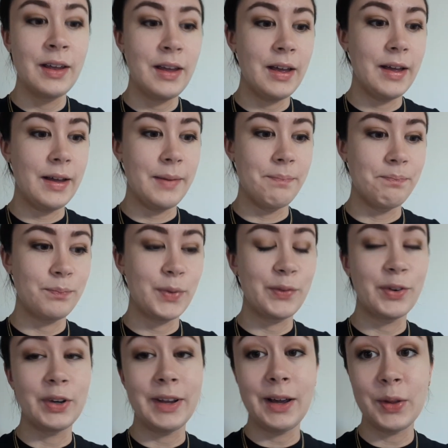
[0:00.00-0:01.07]
But
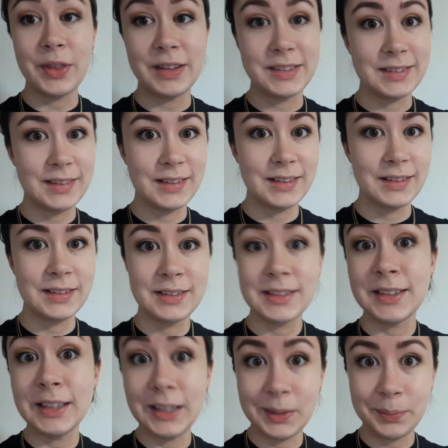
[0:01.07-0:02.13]
for now, that's the sneak